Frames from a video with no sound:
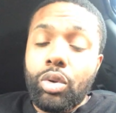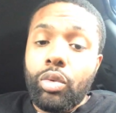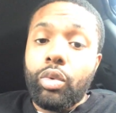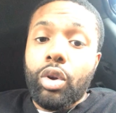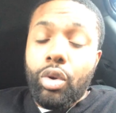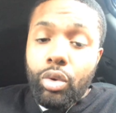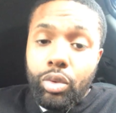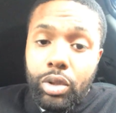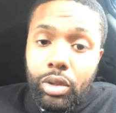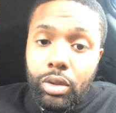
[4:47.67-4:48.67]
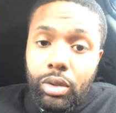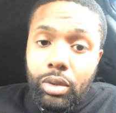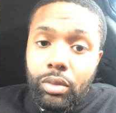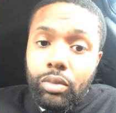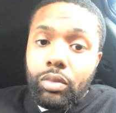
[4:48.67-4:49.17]
recruit,
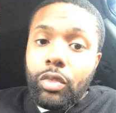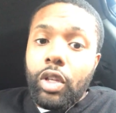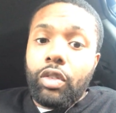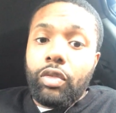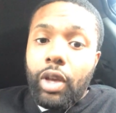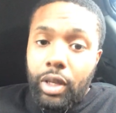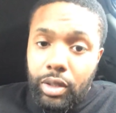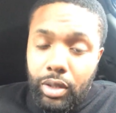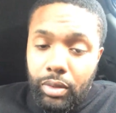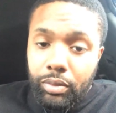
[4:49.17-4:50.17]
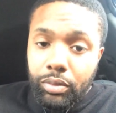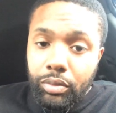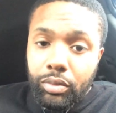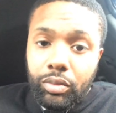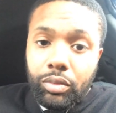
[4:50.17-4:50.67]
invest,
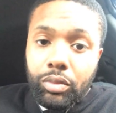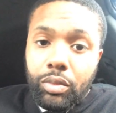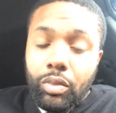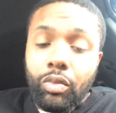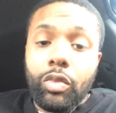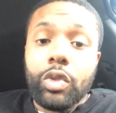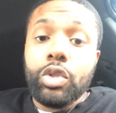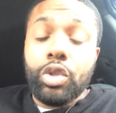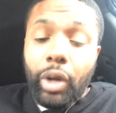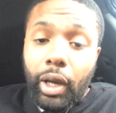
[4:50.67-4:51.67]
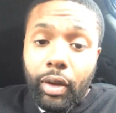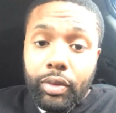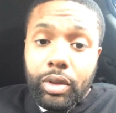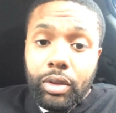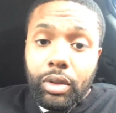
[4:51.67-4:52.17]

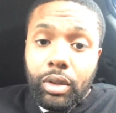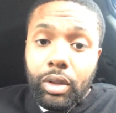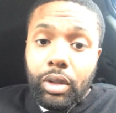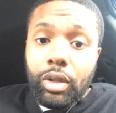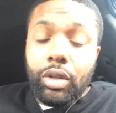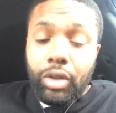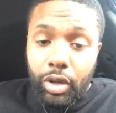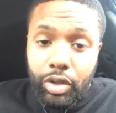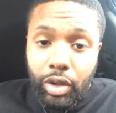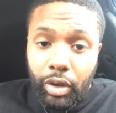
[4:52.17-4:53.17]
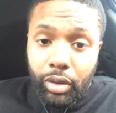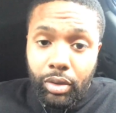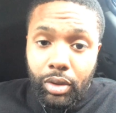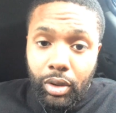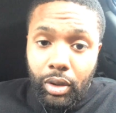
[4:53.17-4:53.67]
draft, nurture,
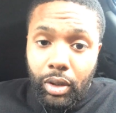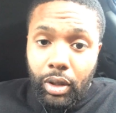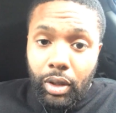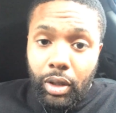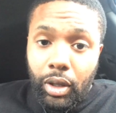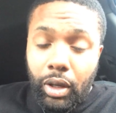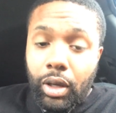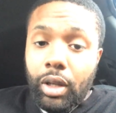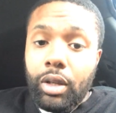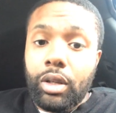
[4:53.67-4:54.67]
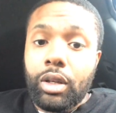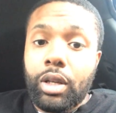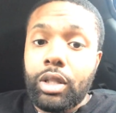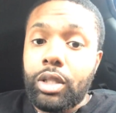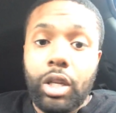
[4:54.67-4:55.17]
and
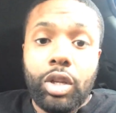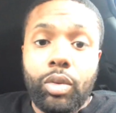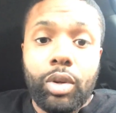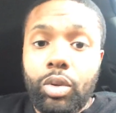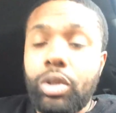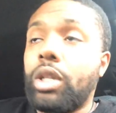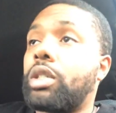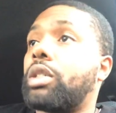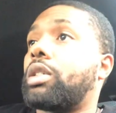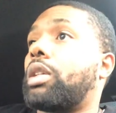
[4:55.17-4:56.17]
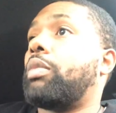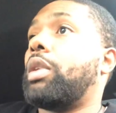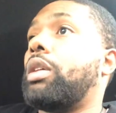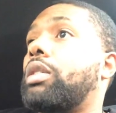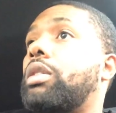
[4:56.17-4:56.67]
continue in due diligence. That
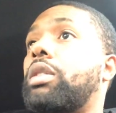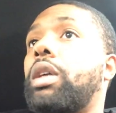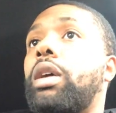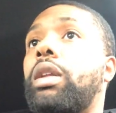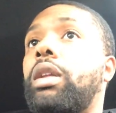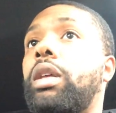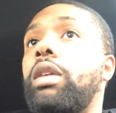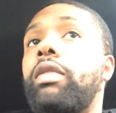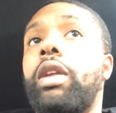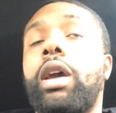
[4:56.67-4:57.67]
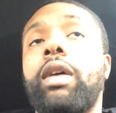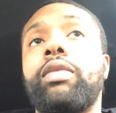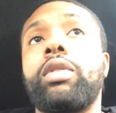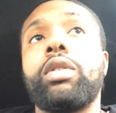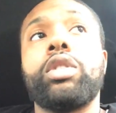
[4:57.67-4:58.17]
means that even
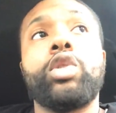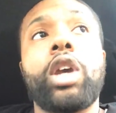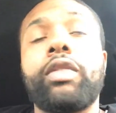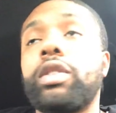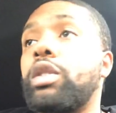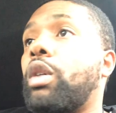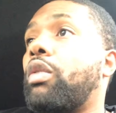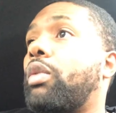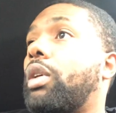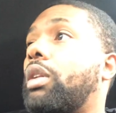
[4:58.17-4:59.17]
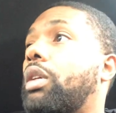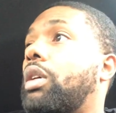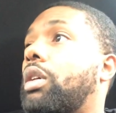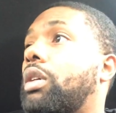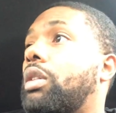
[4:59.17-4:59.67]
after the draft is over with,
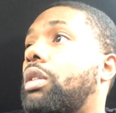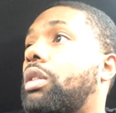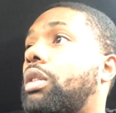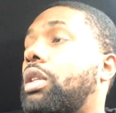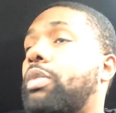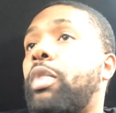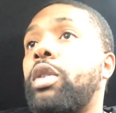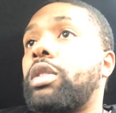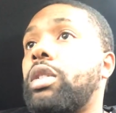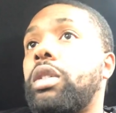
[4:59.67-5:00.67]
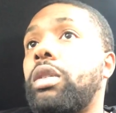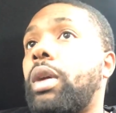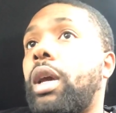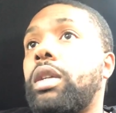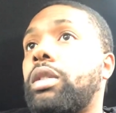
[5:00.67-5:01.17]
this person still
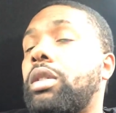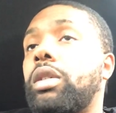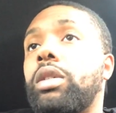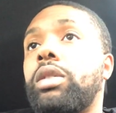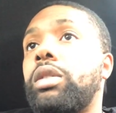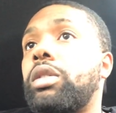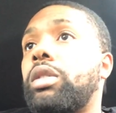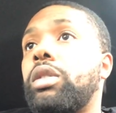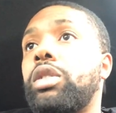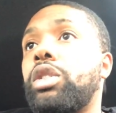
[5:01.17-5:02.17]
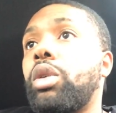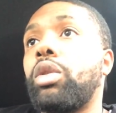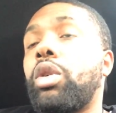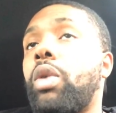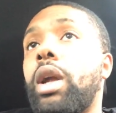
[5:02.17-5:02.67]
has to show
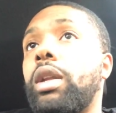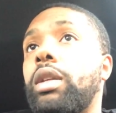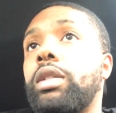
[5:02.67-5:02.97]
the qualities